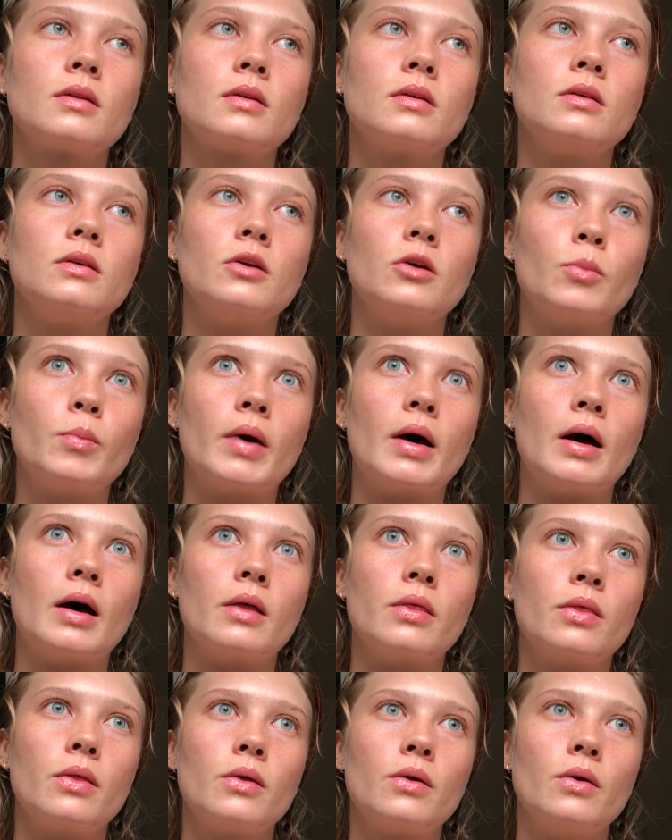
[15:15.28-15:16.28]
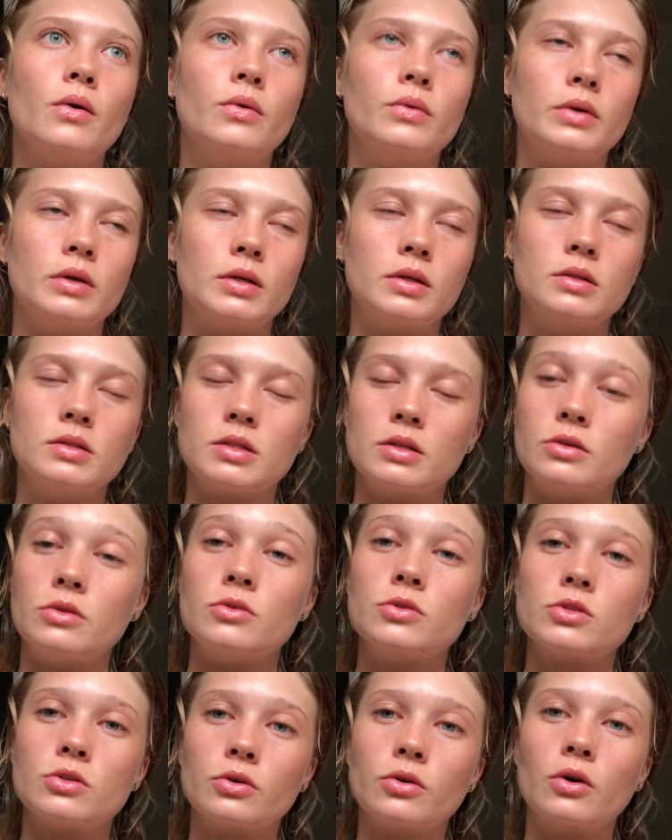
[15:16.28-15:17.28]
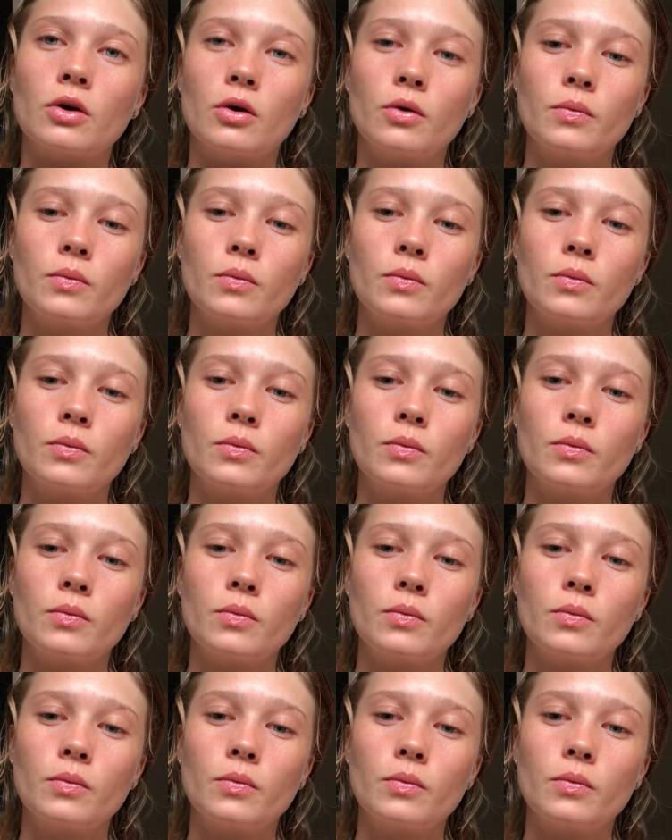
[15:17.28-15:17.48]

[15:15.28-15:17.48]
Your path only continues to grow.